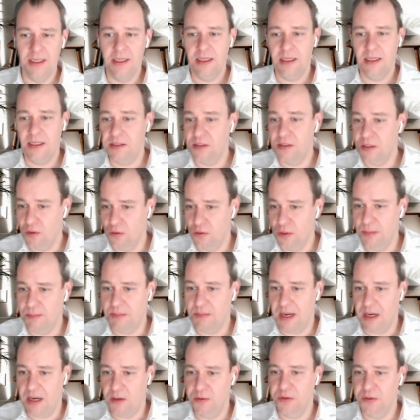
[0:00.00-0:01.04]
is a good
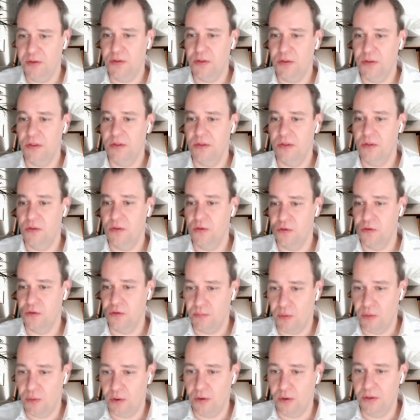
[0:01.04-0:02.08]
amount to
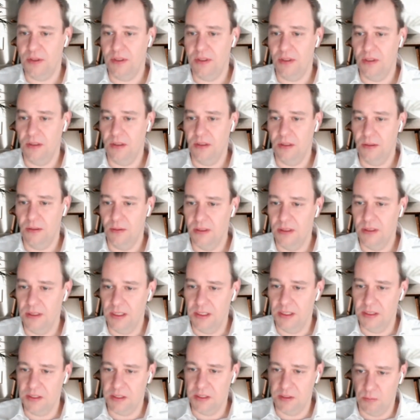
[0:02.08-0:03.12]
support the
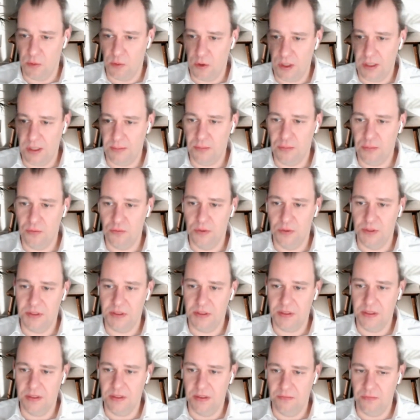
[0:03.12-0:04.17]
smaller
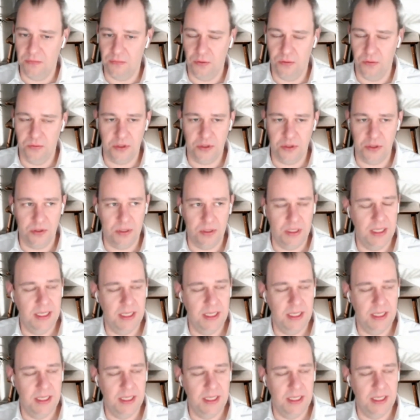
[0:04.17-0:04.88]
pools in the future.